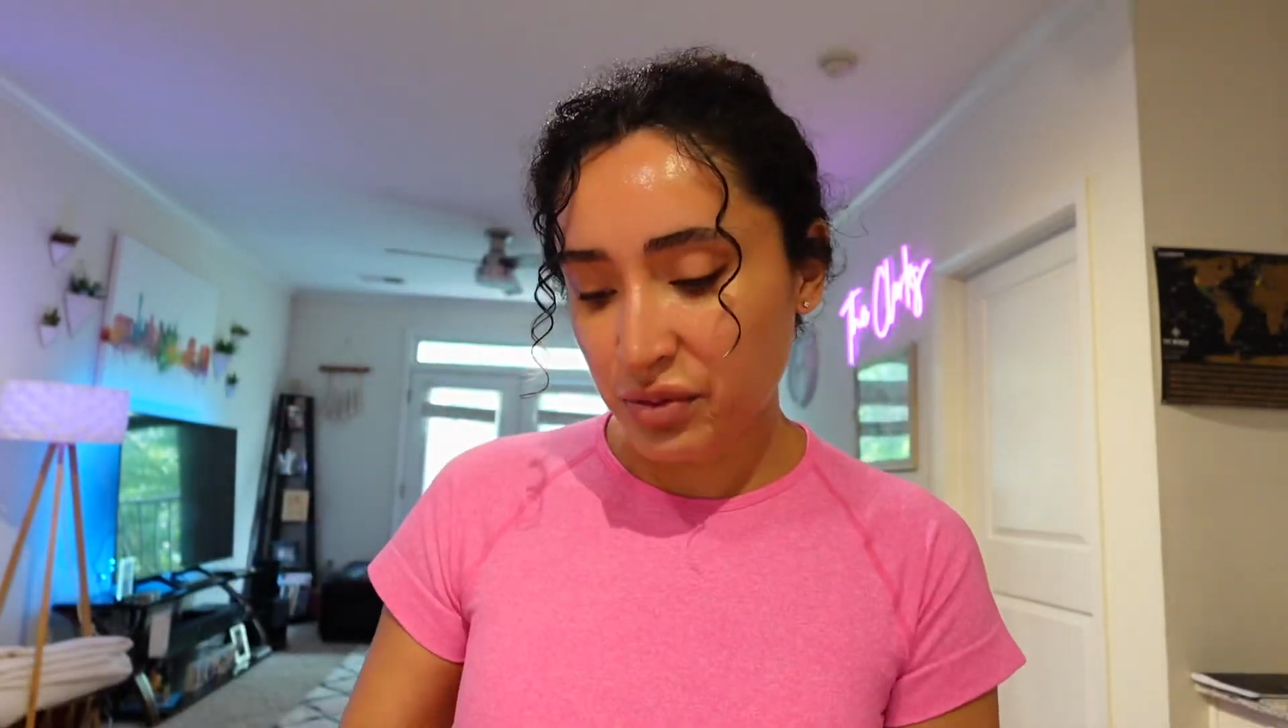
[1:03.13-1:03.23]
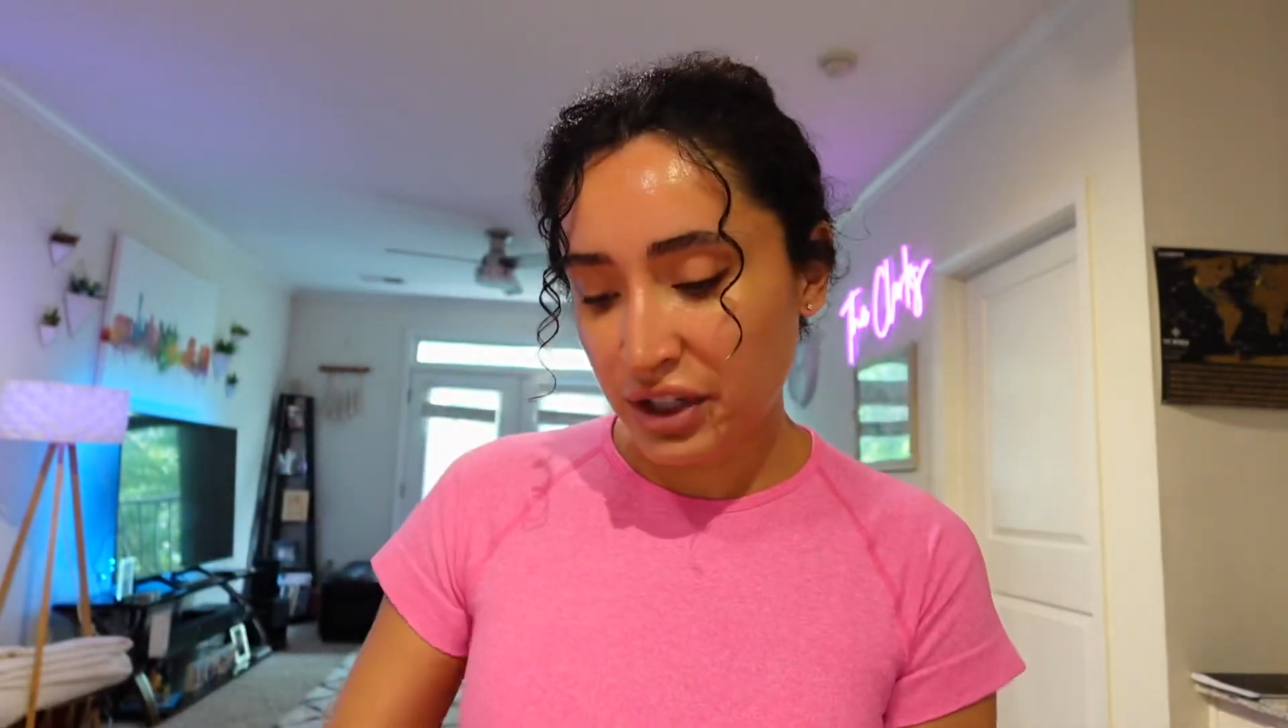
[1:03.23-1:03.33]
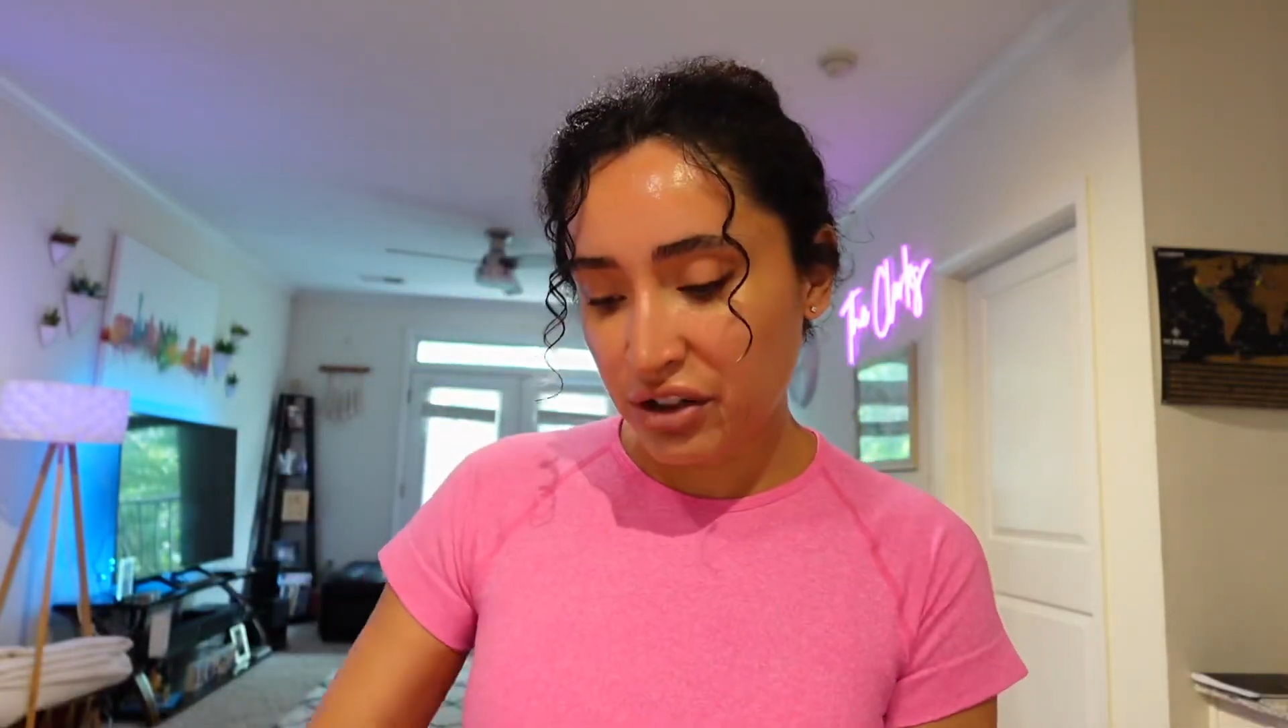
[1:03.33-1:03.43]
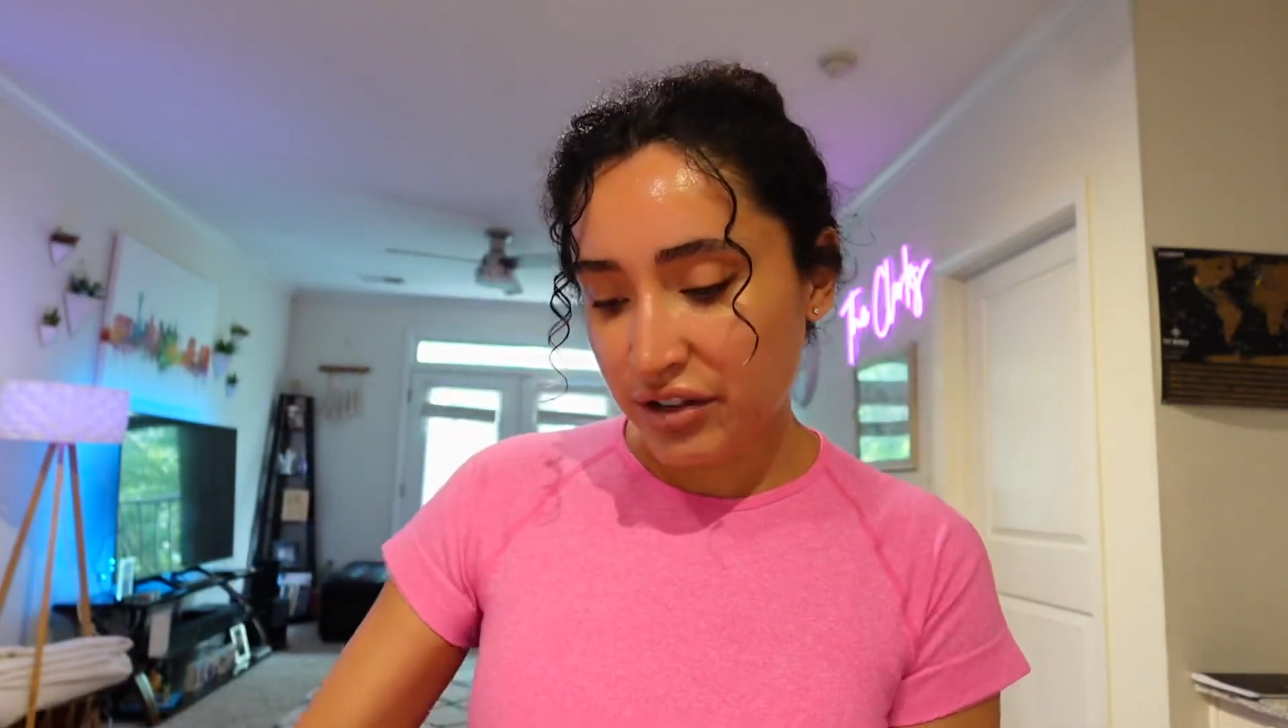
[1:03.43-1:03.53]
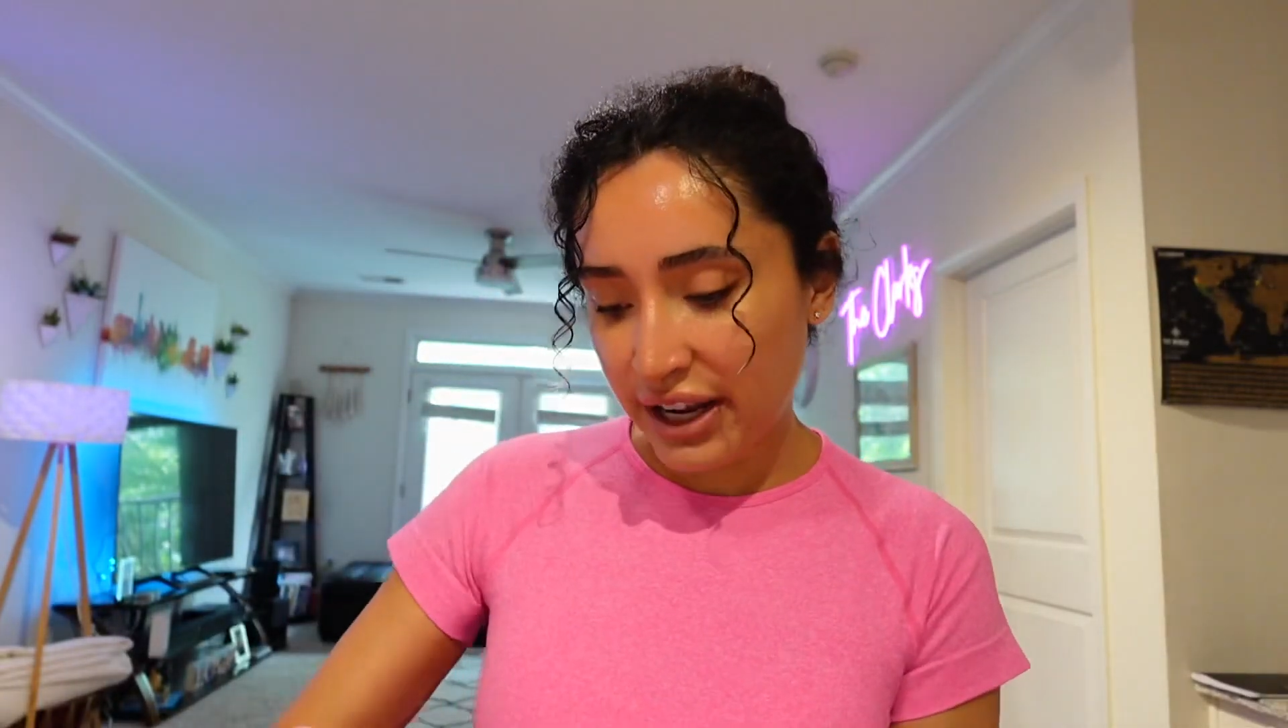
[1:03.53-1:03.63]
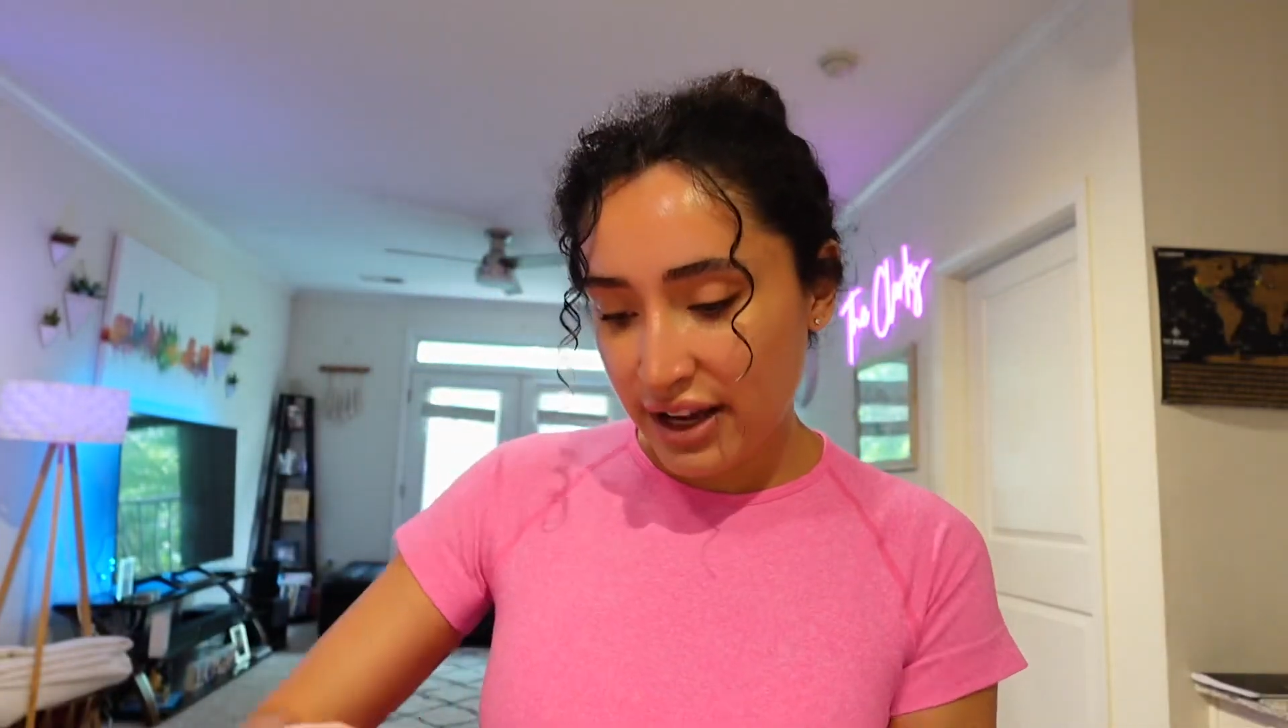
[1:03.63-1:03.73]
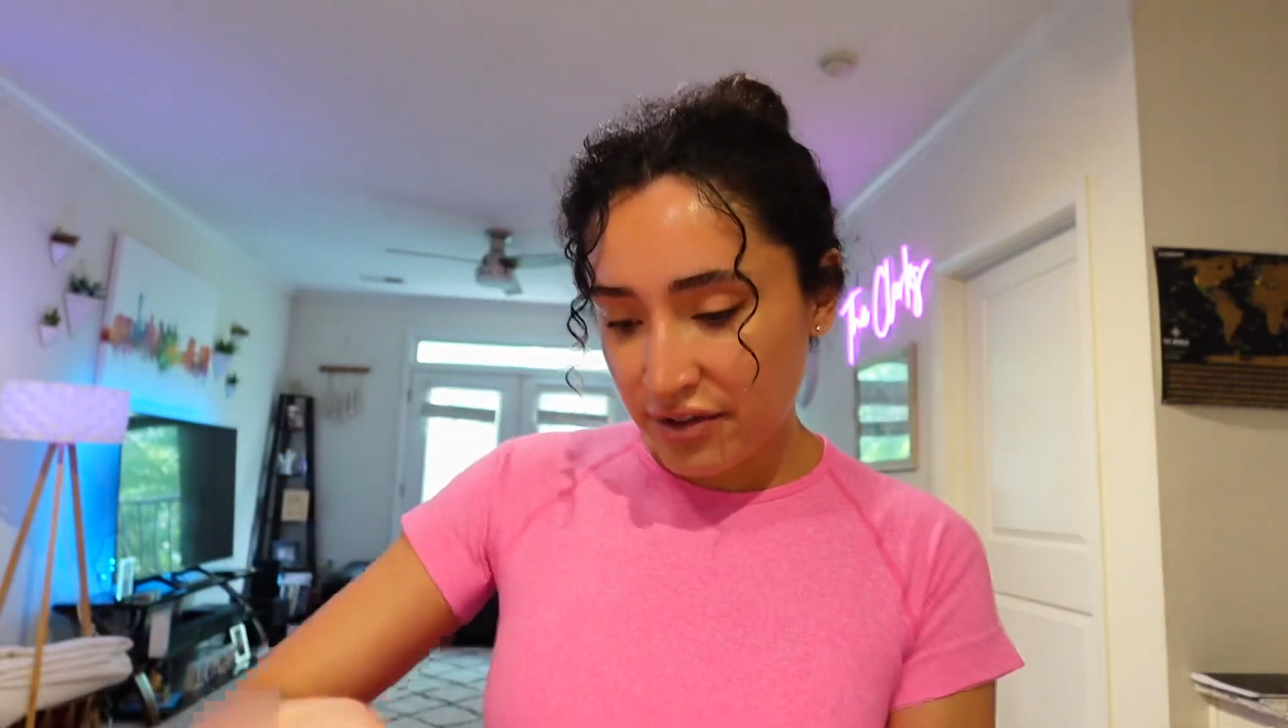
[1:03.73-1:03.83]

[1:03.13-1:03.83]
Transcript: recreate a